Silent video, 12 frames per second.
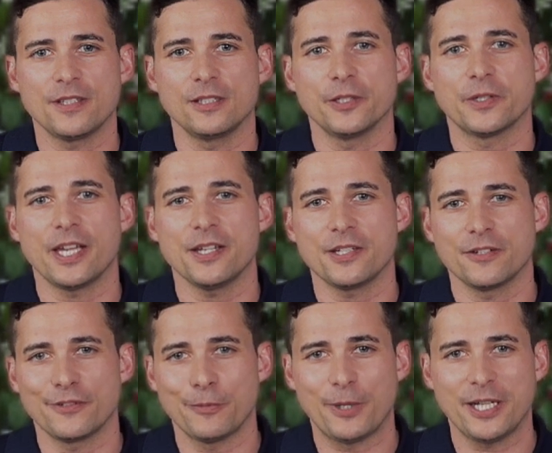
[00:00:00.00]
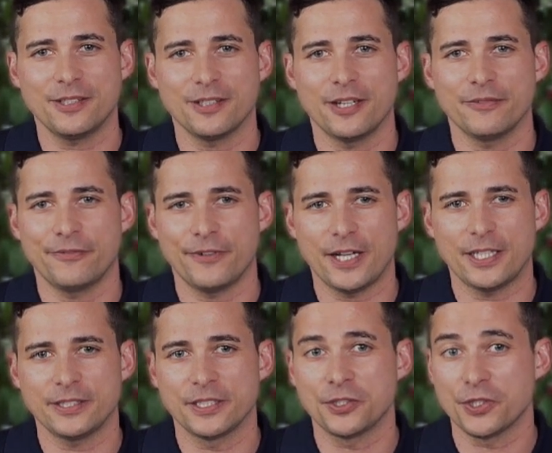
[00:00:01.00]
the location of the Python
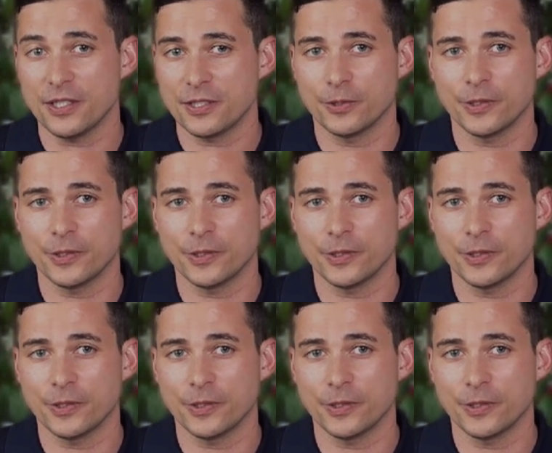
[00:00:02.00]
file it just